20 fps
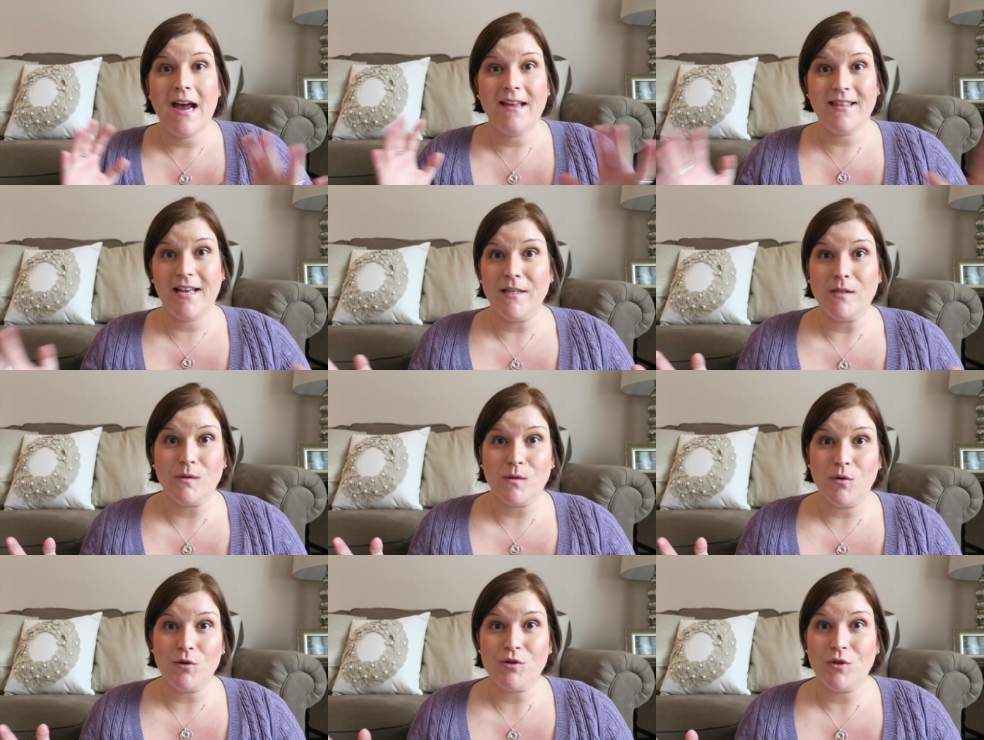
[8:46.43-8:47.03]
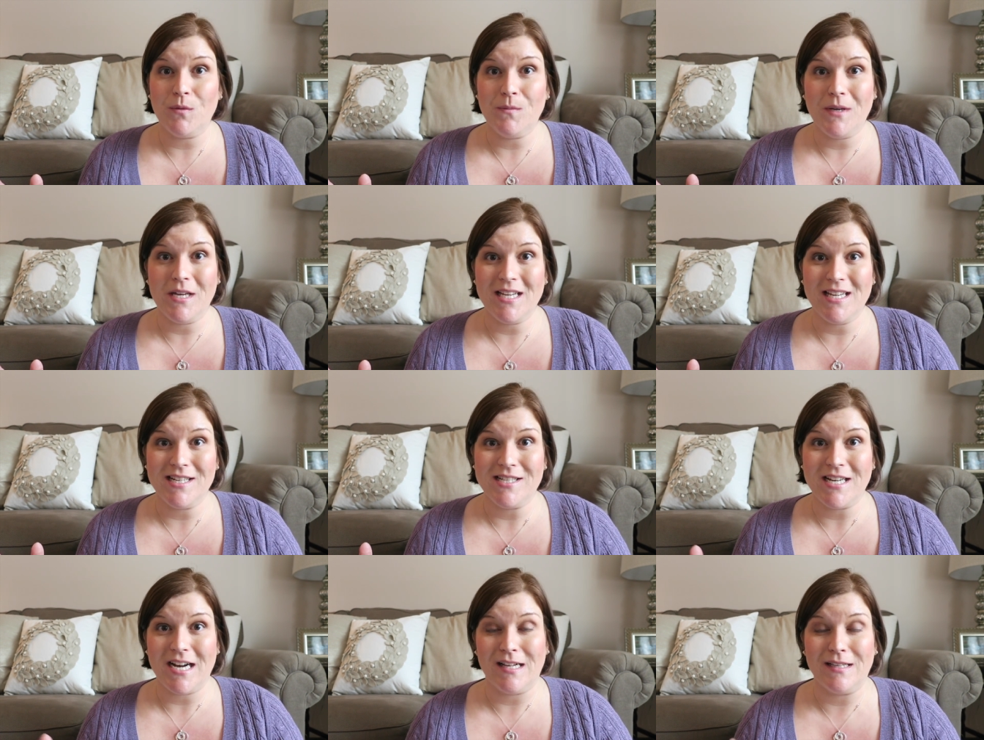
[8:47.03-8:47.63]
and that social
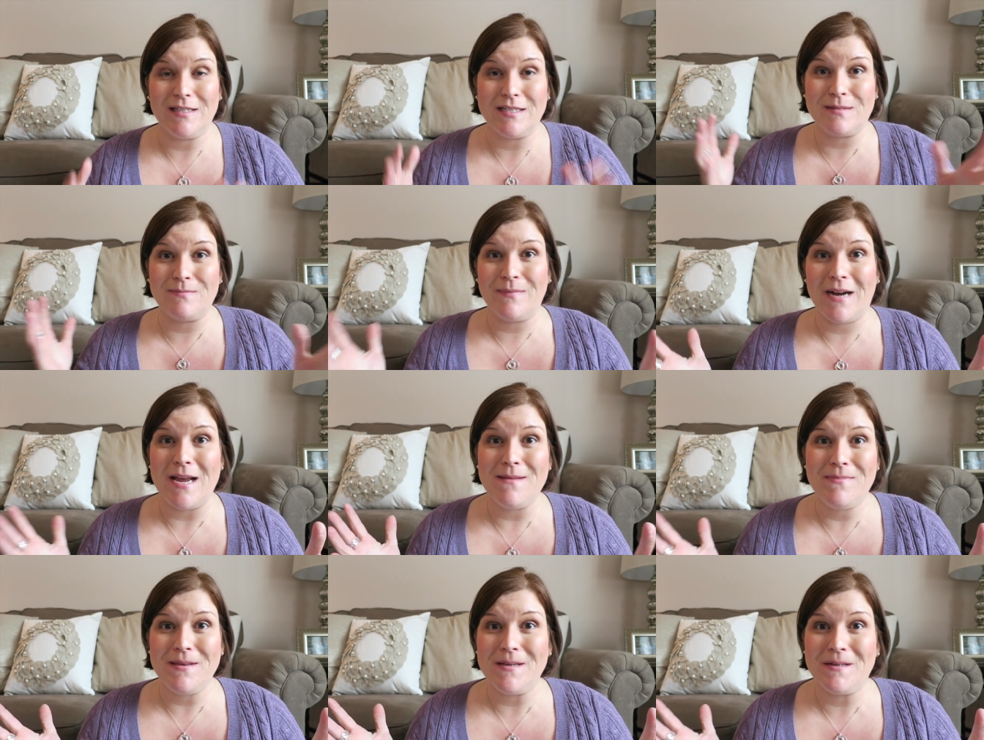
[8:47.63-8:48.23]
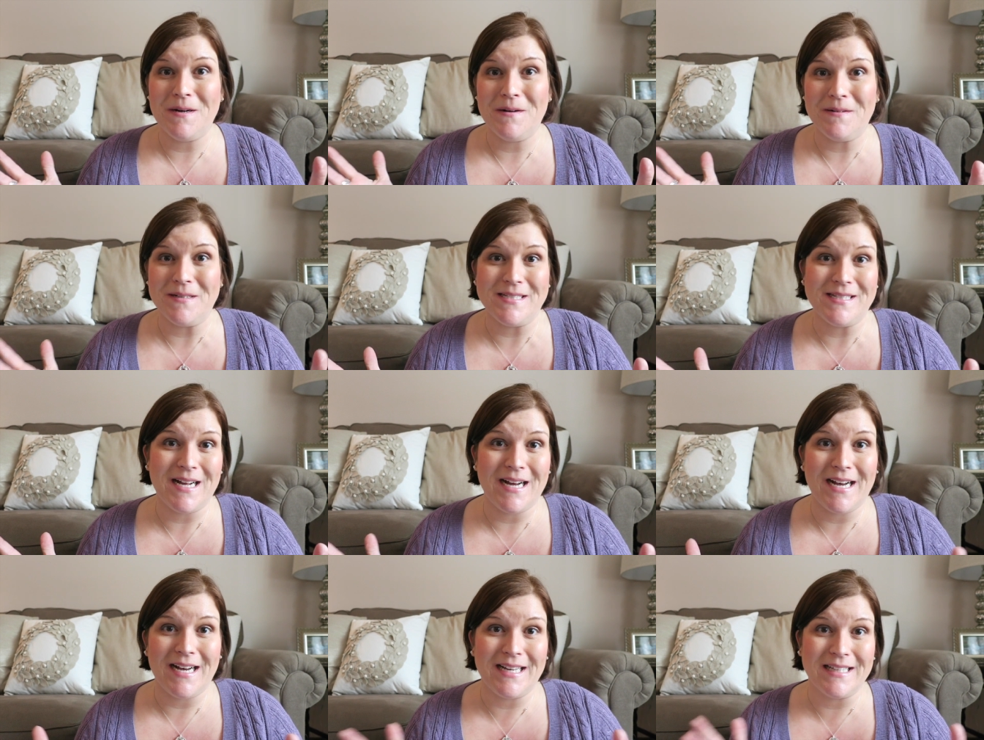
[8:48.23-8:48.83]
media challenge might be
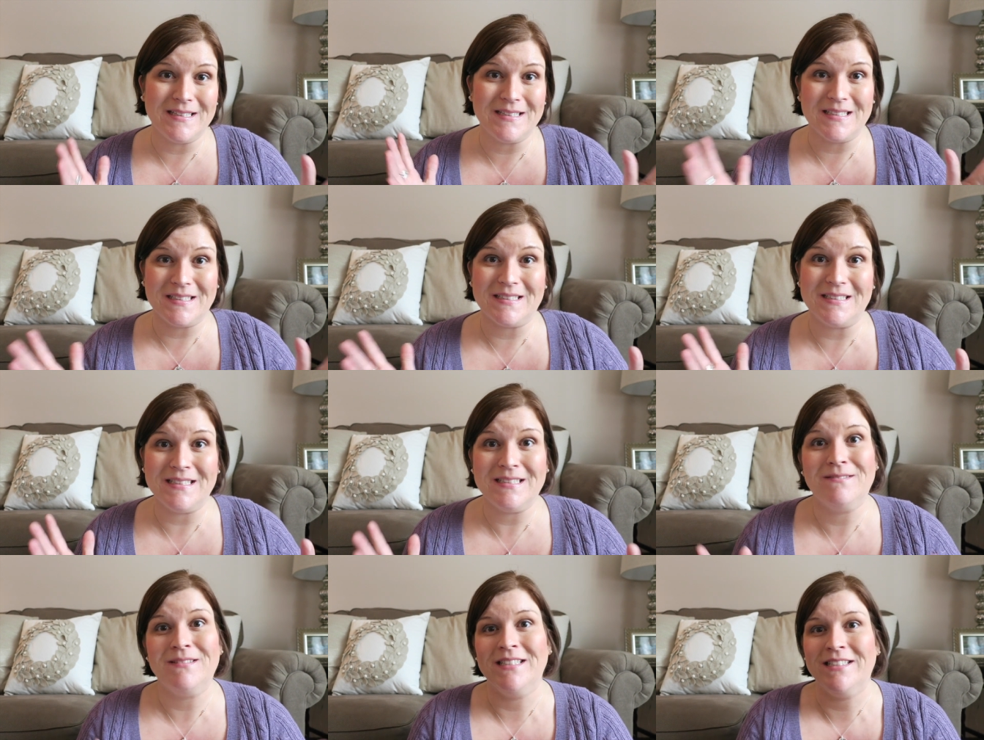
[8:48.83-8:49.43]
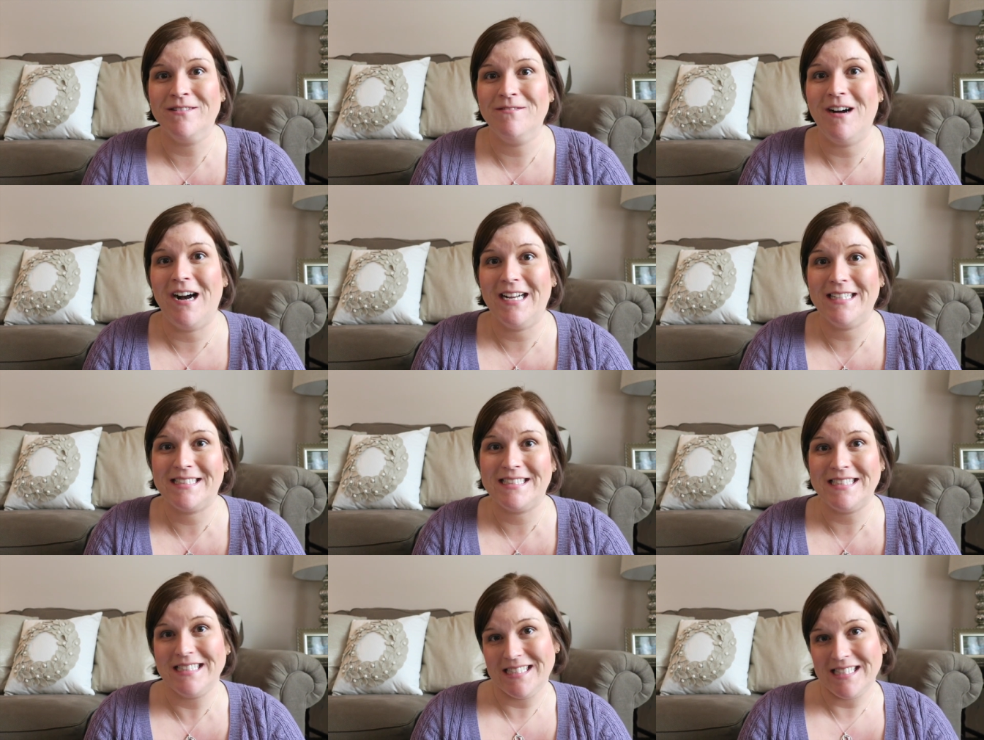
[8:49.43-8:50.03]
going on literally when you're
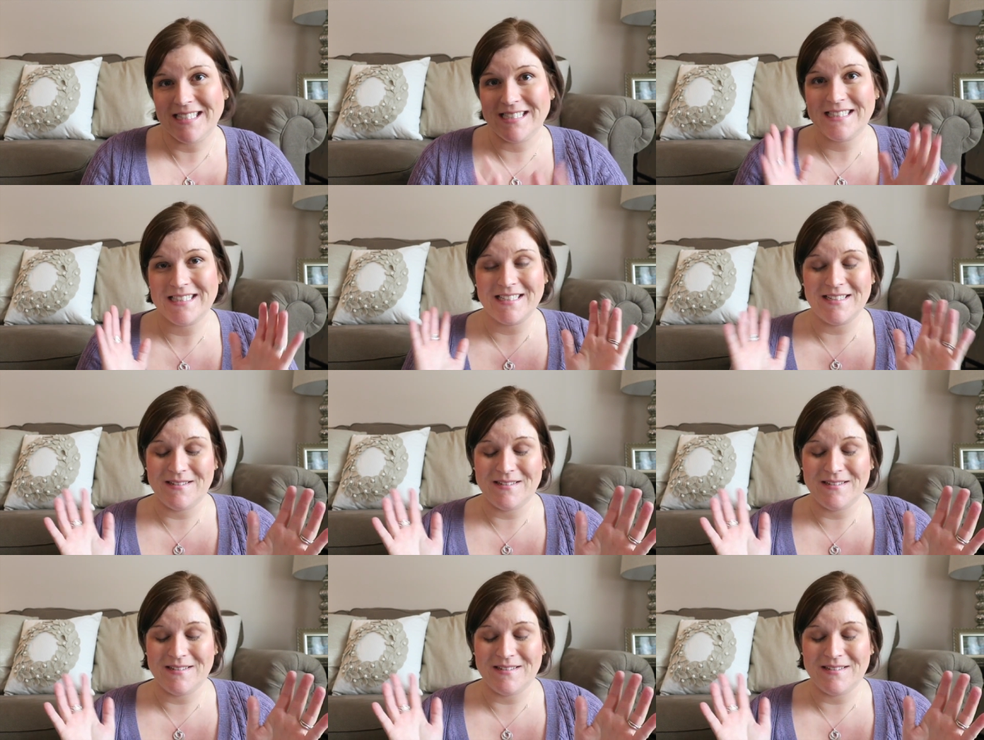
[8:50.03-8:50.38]
watching this.